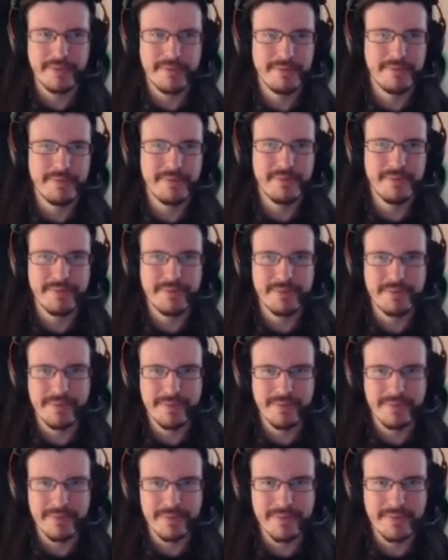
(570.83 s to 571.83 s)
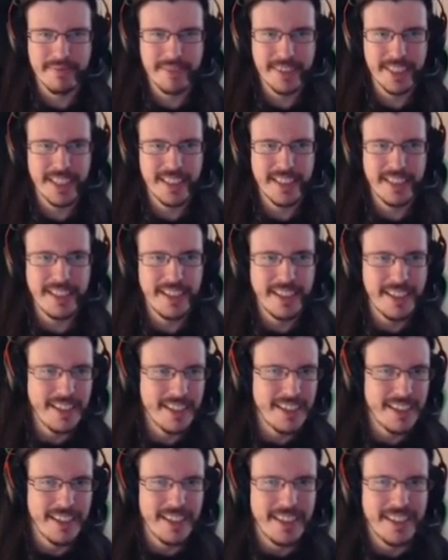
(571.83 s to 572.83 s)

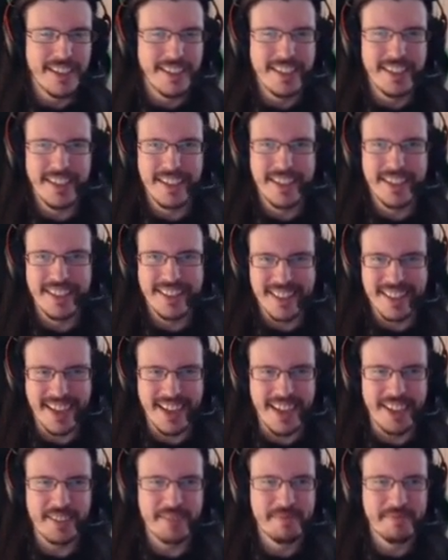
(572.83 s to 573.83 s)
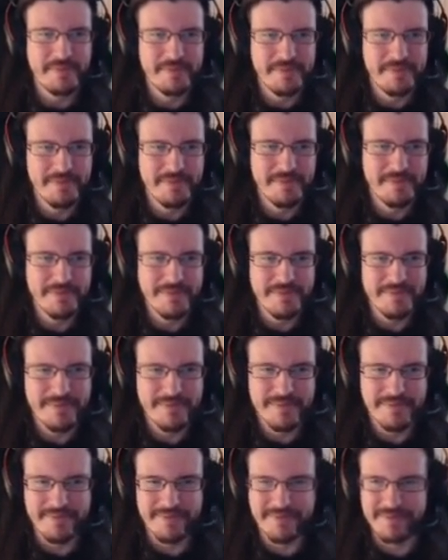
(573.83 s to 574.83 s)

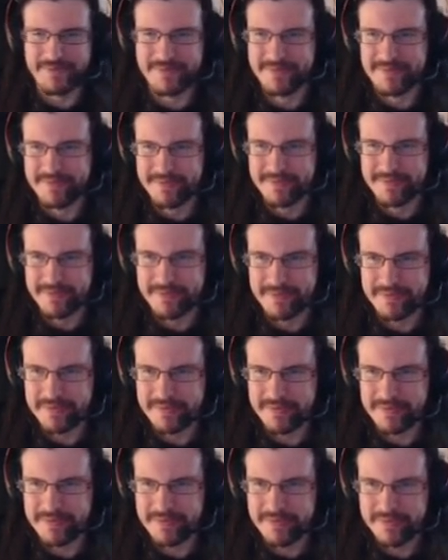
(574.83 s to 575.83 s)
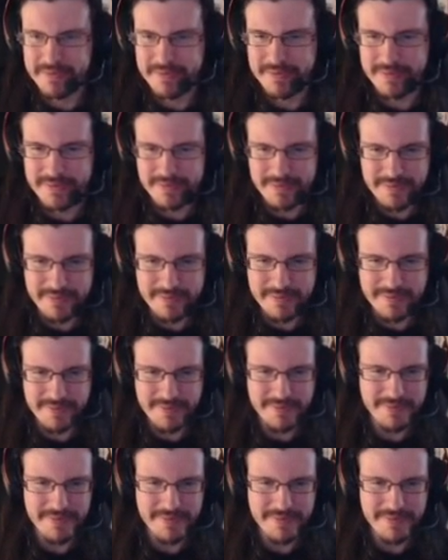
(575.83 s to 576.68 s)
The person shown says nothing.